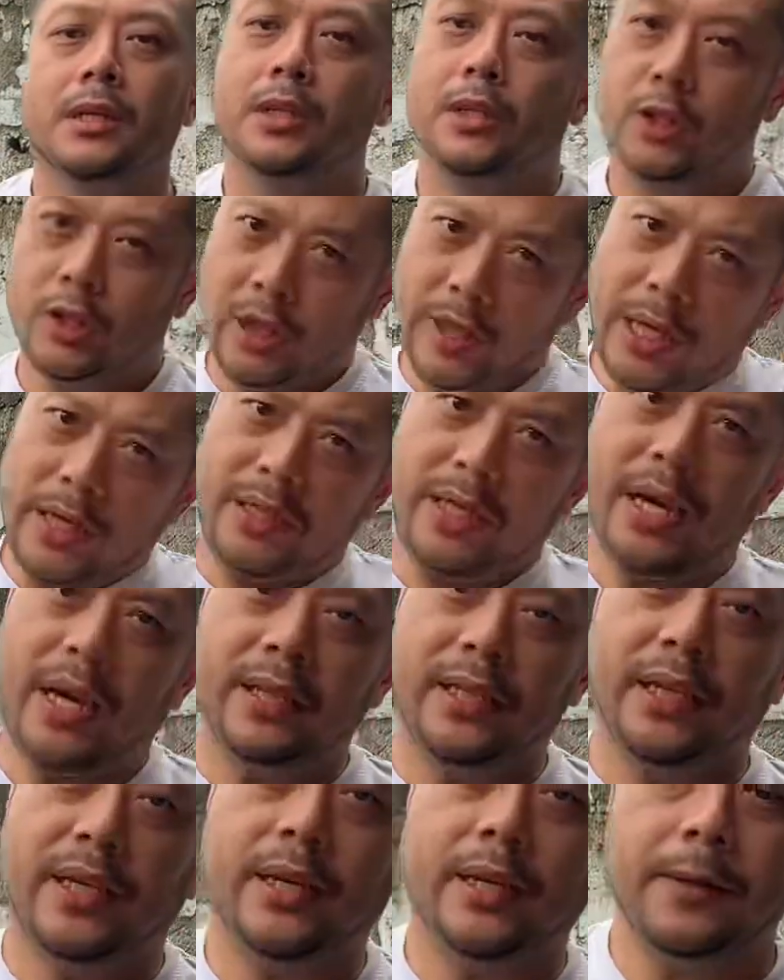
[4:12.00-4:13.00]
So you get the
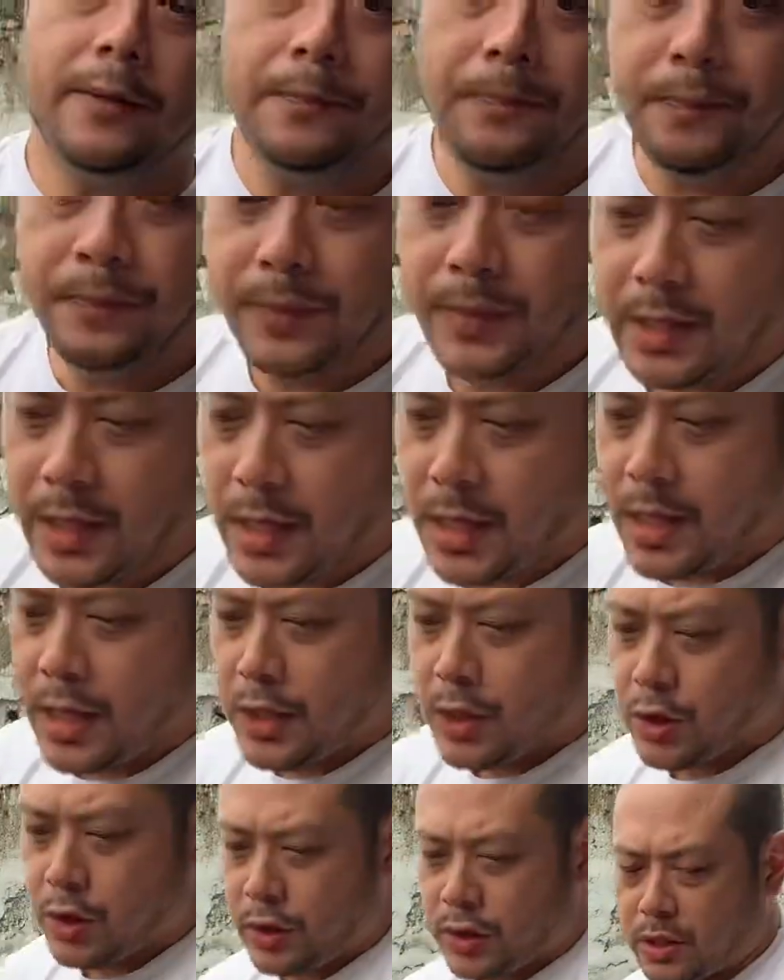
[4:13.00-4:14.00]
idea?
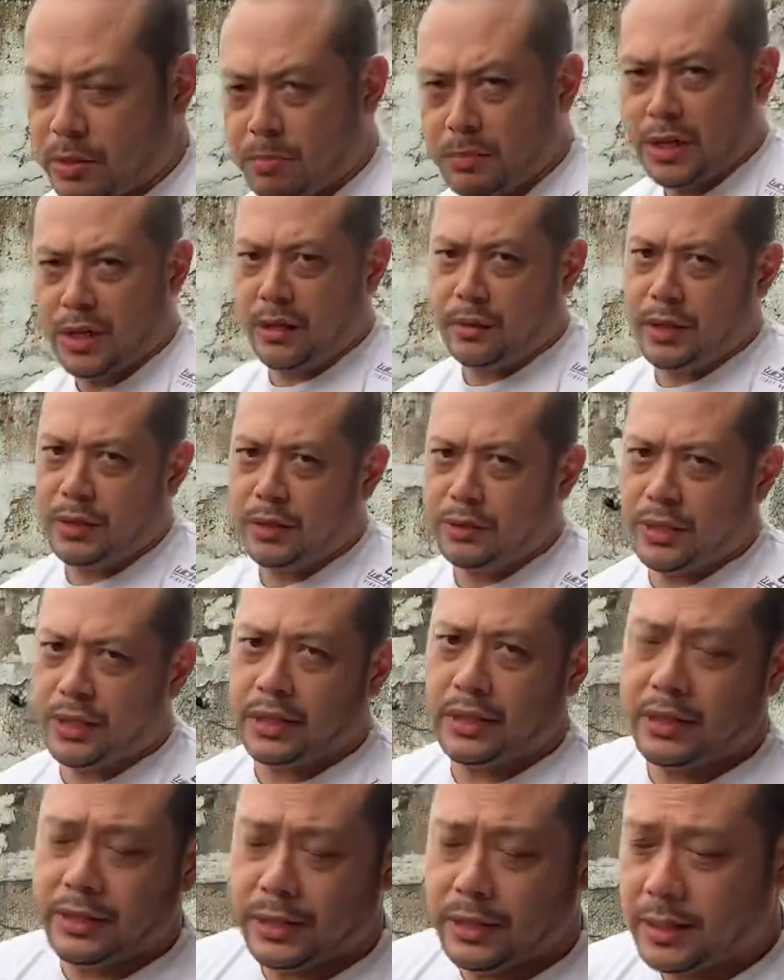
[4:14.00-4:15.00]
So it's a mirroring
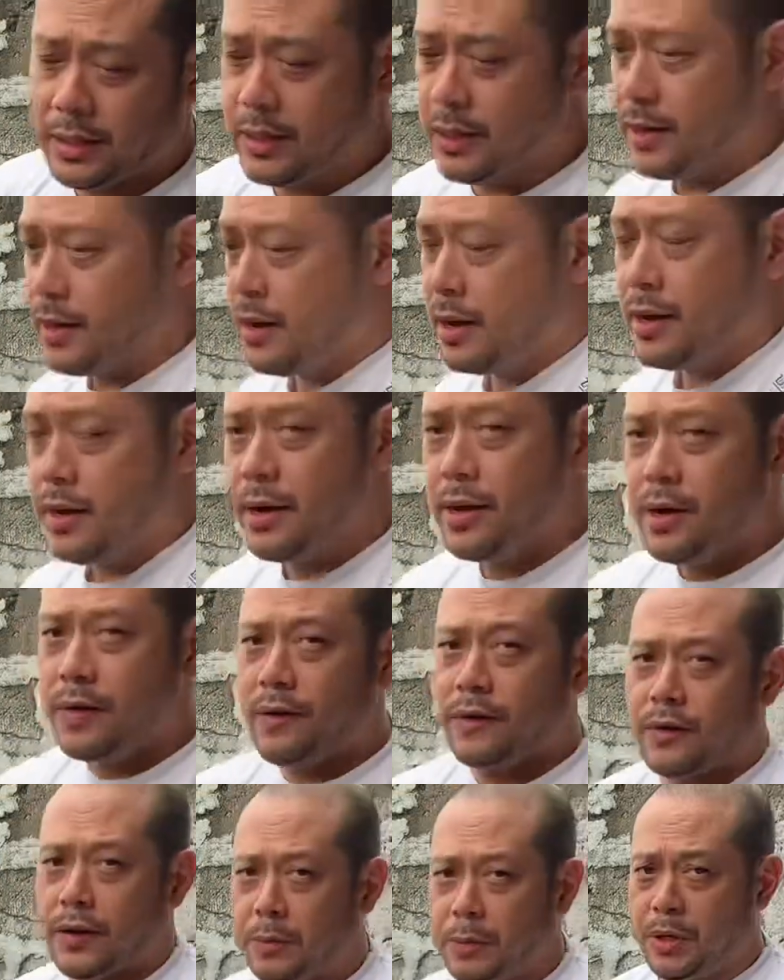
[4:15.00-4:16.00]
drill
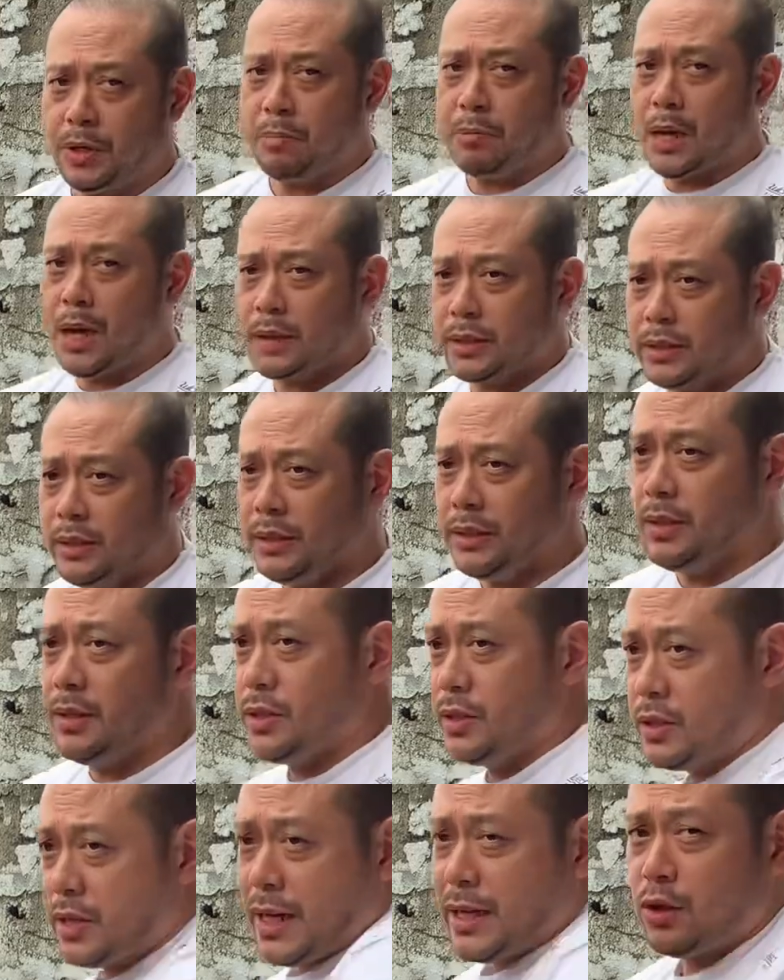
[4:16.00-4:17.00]
from your boxing,
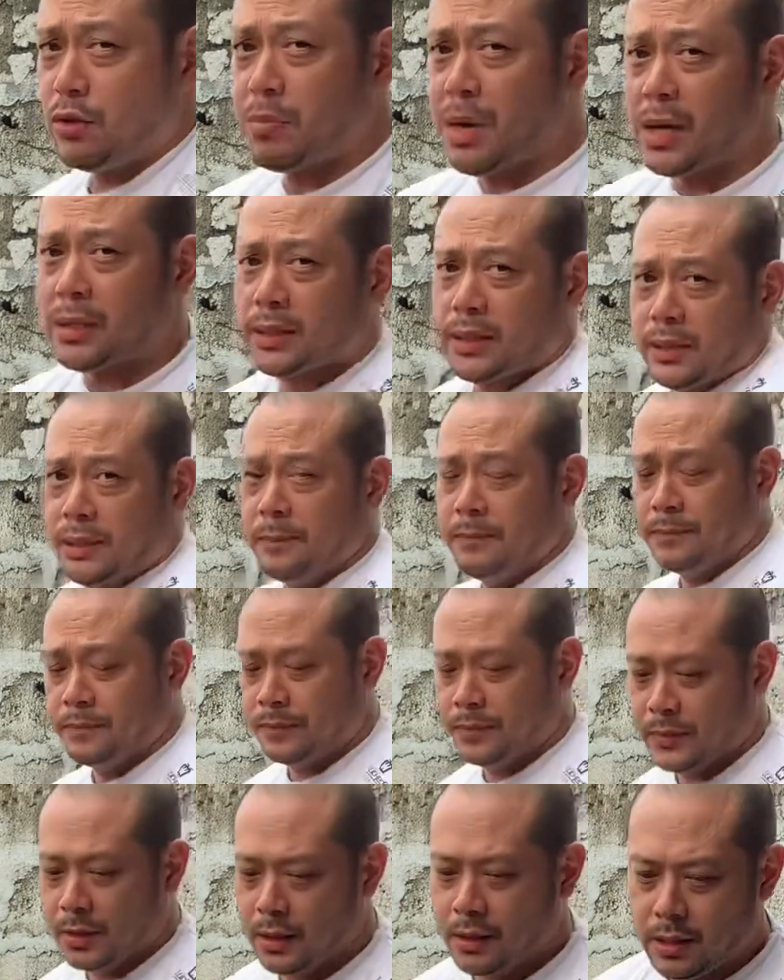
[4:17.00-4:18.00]
shadow boxing,
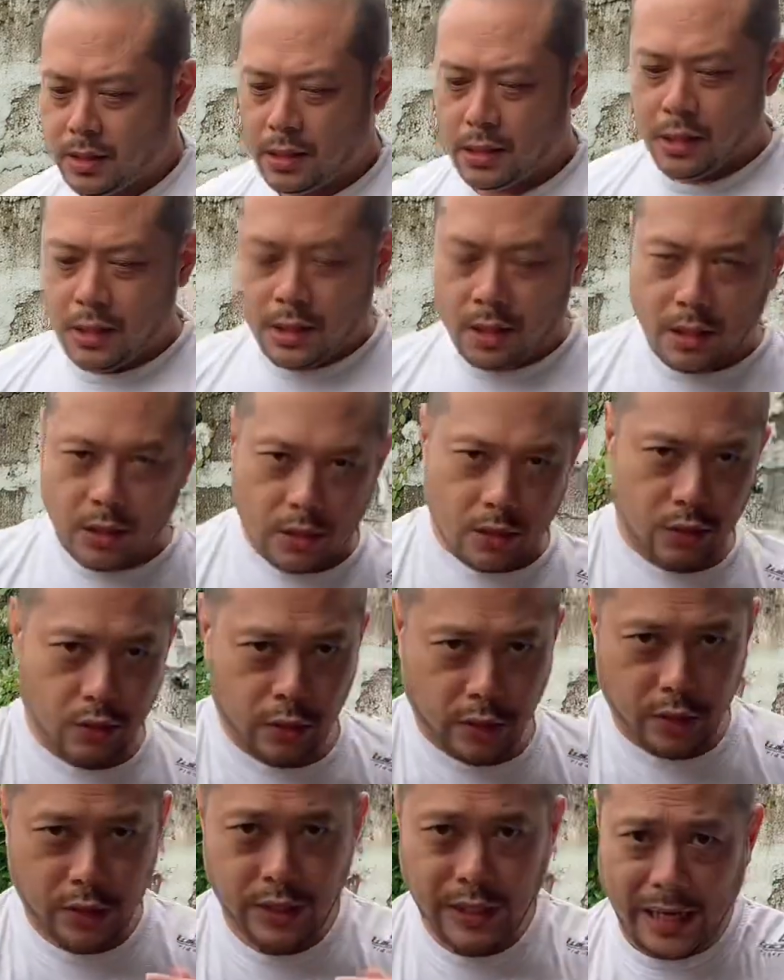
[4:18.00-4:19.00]
to
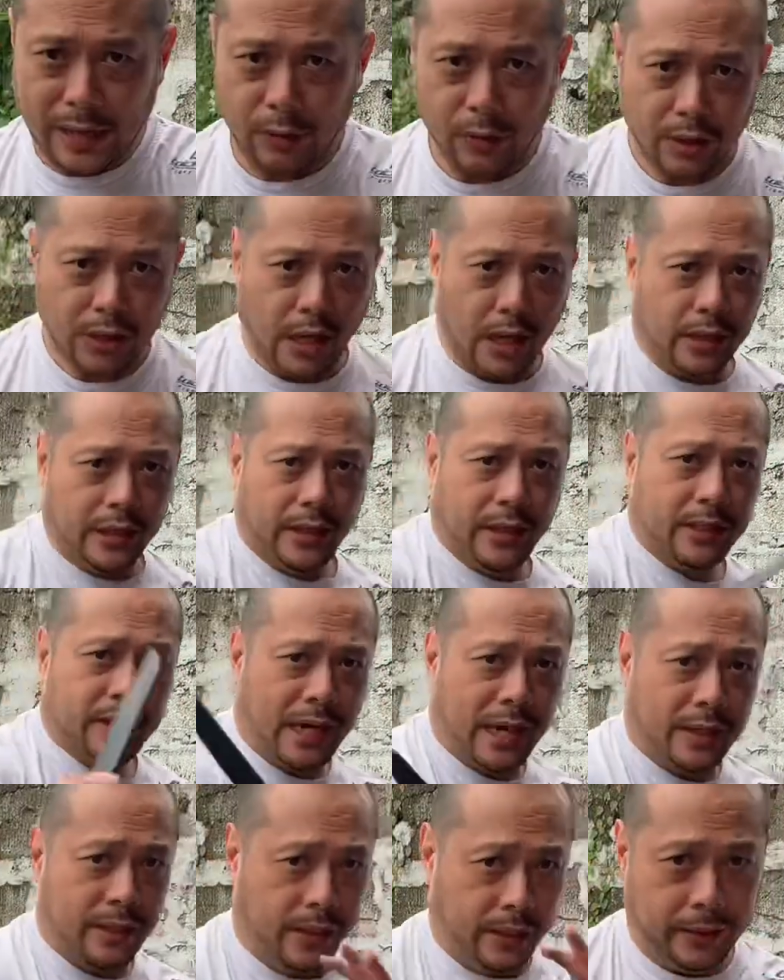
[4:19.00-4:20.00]
your shadow
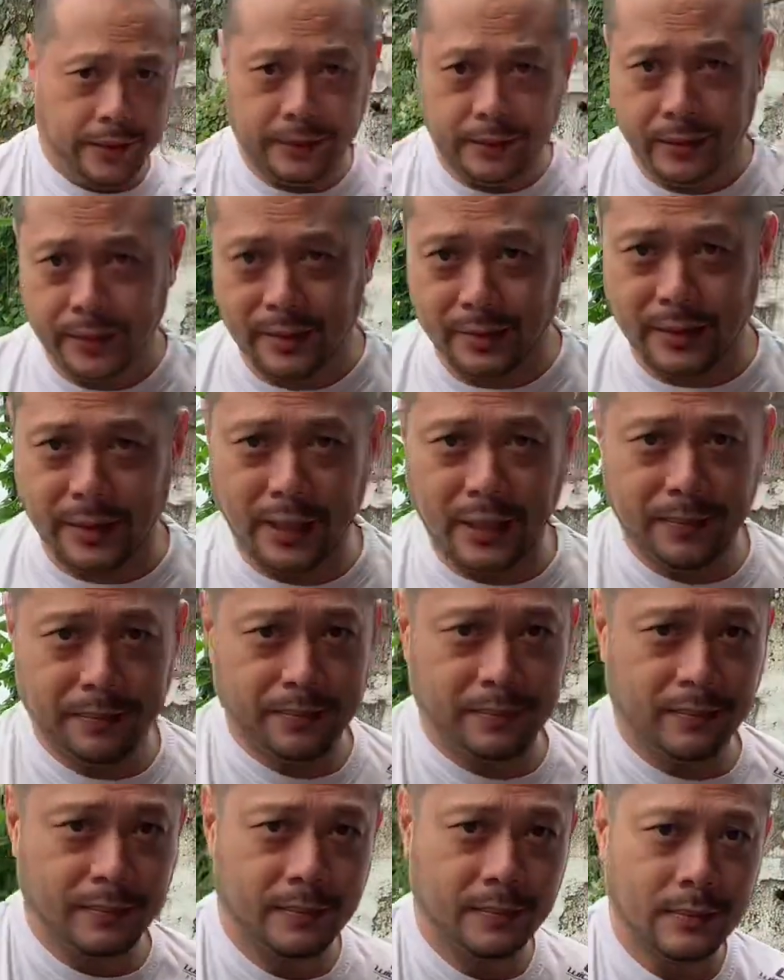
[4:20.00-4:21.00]
shanking, right?
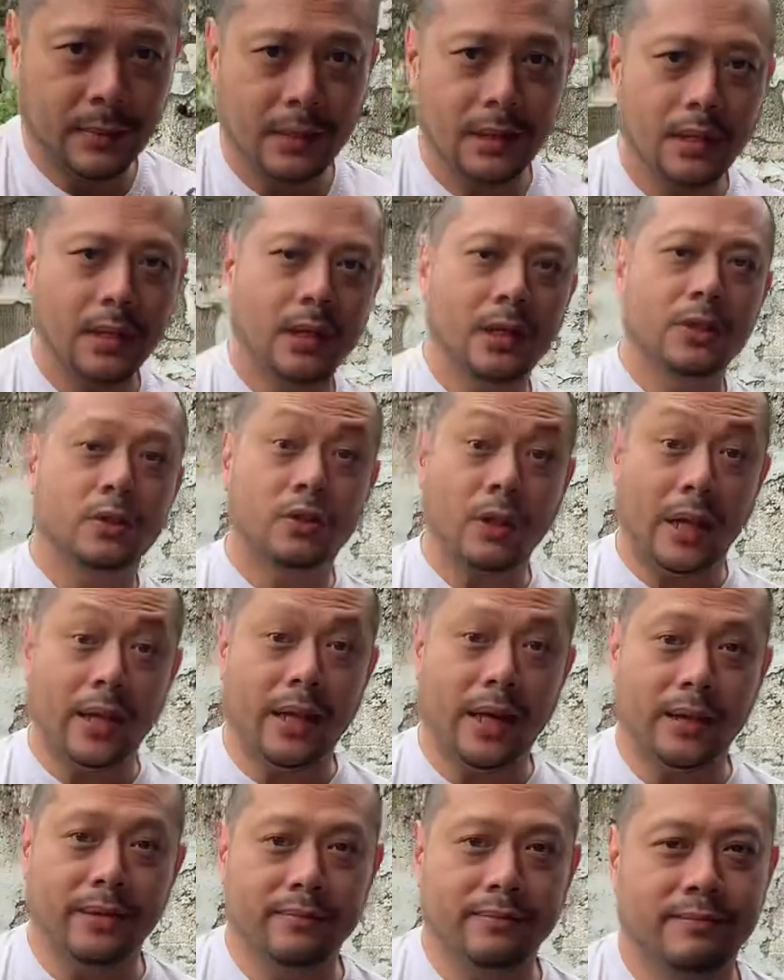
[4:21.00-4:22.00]
Try that.